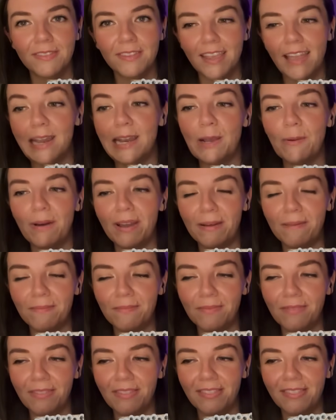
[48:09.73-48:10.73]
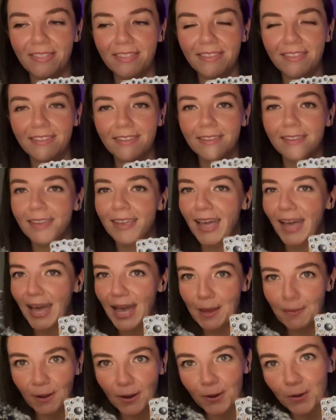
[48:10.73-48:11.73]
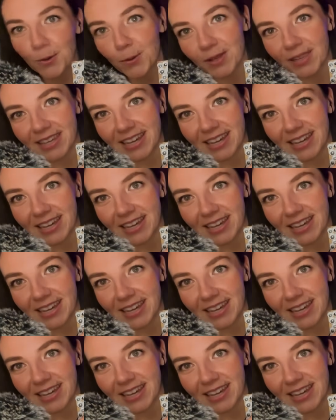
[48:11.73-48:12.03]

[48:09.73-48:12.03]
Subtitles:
Anyway, I bought googly